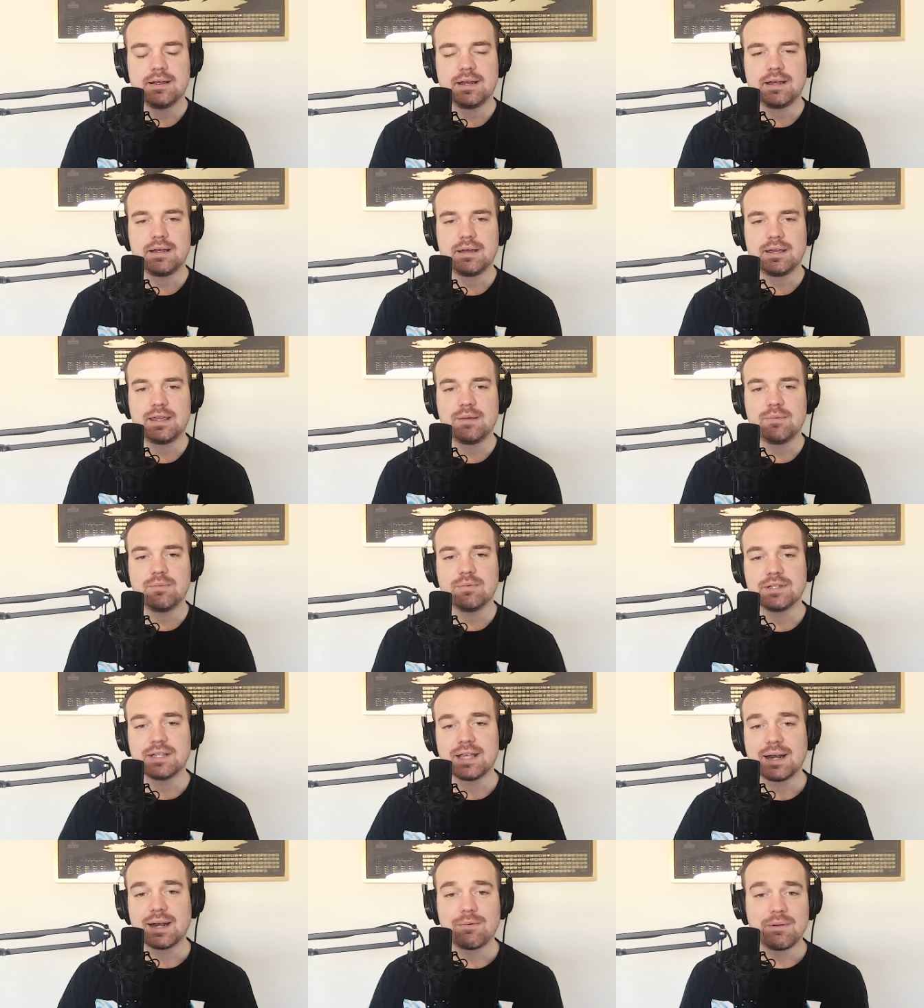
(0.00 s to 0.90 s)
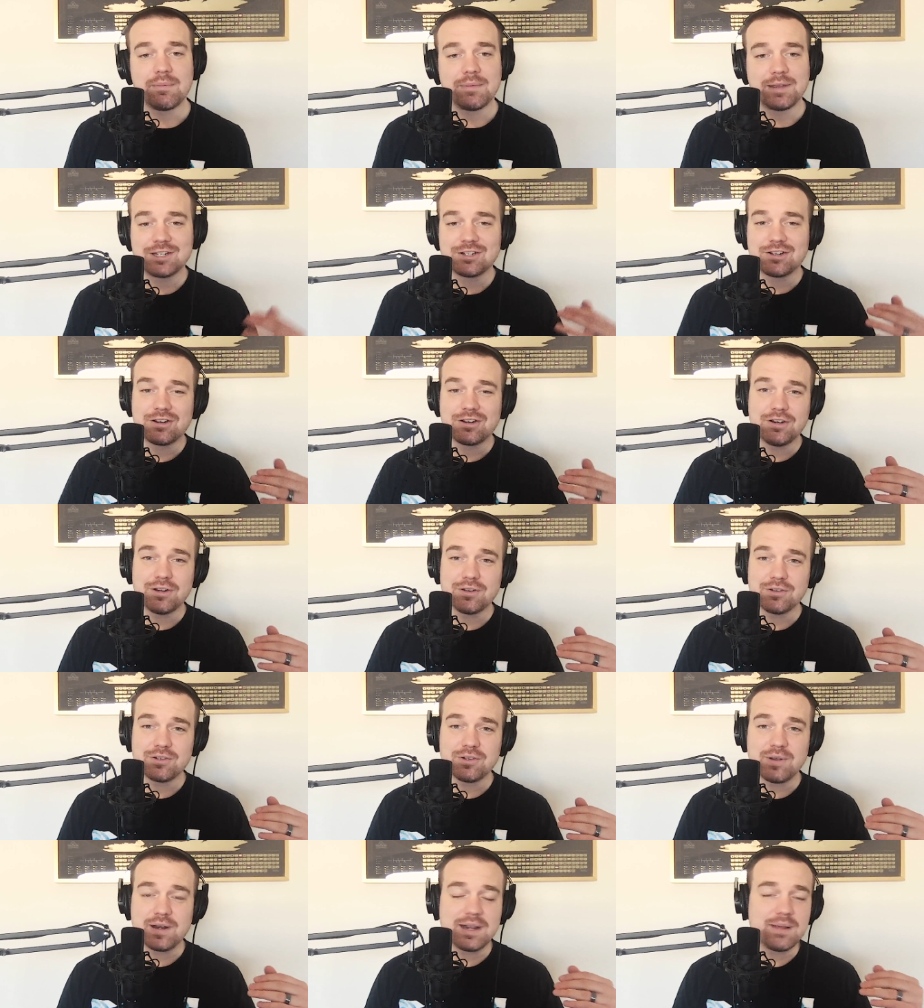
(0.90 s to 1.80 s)
He said, I want to make sure you
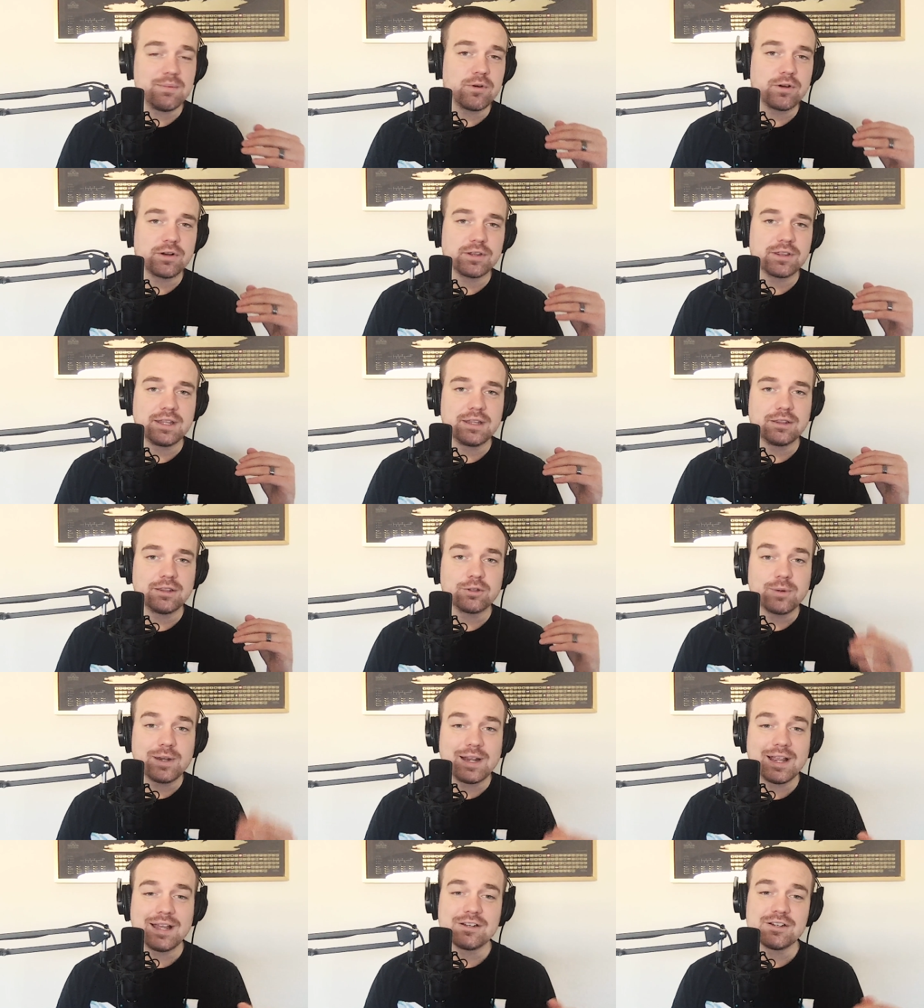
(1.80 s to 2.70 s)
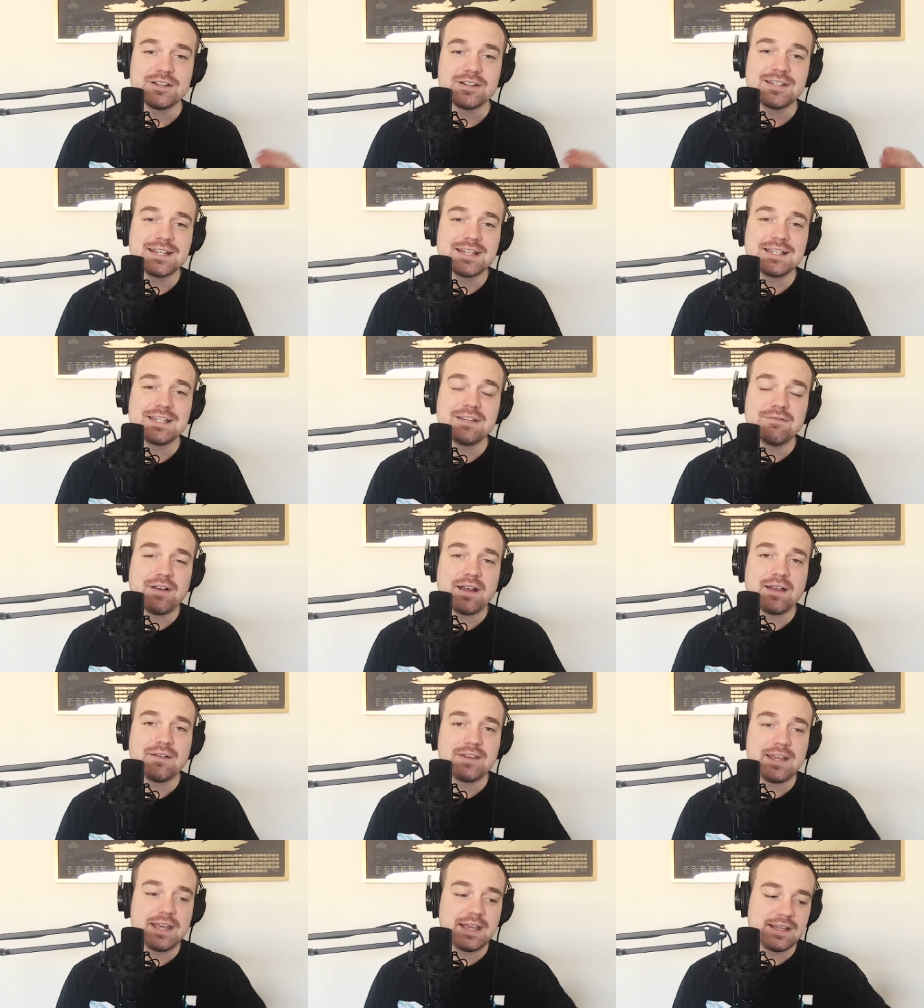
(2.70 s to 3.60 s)
don't do any more than
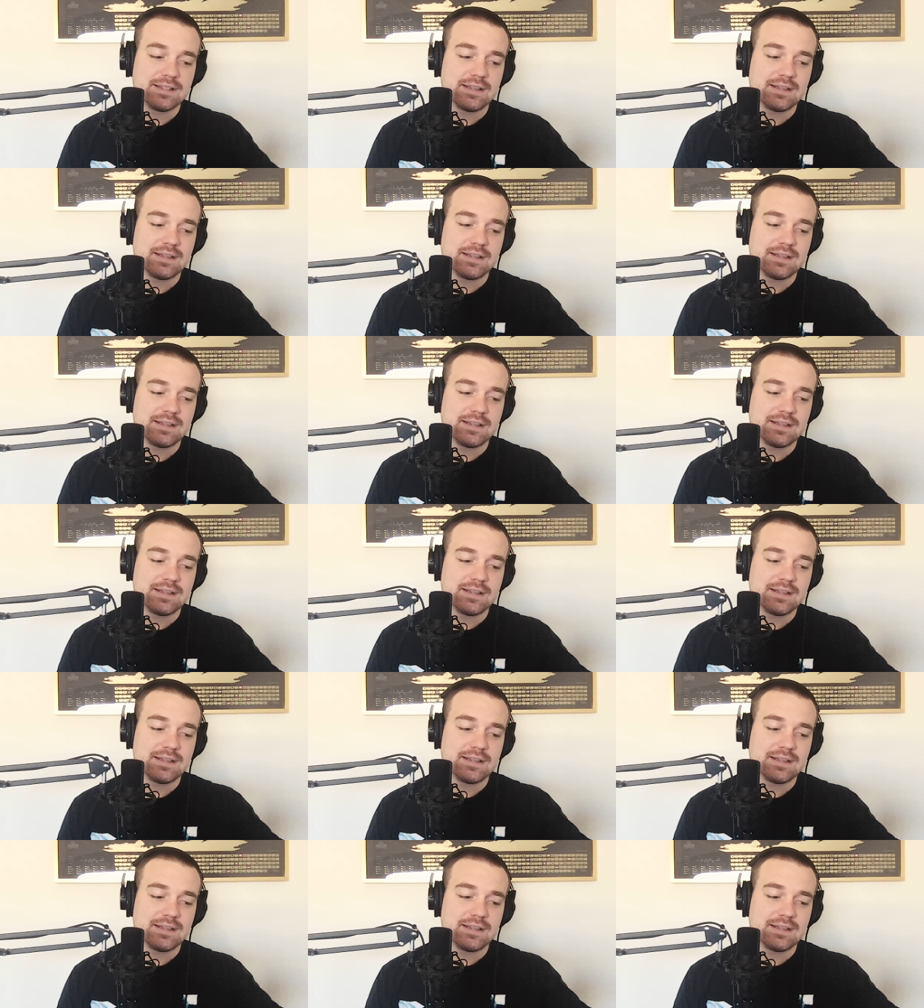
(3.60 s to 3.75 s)
365 days